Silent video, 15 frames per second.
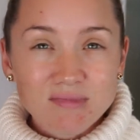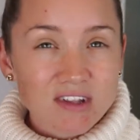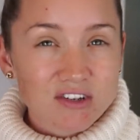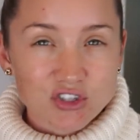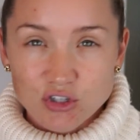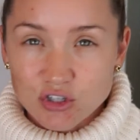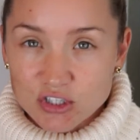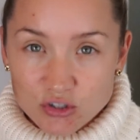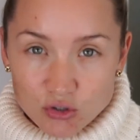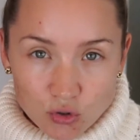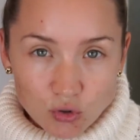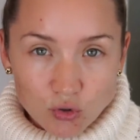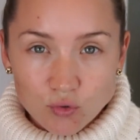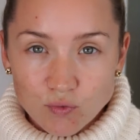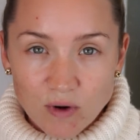do the
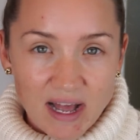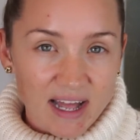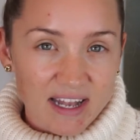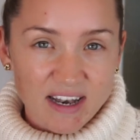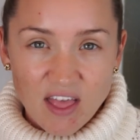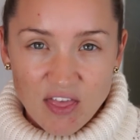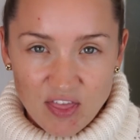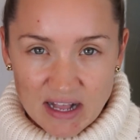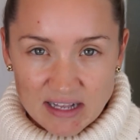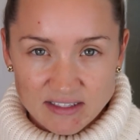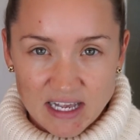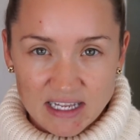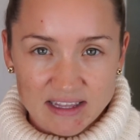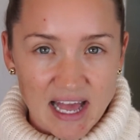school run, things like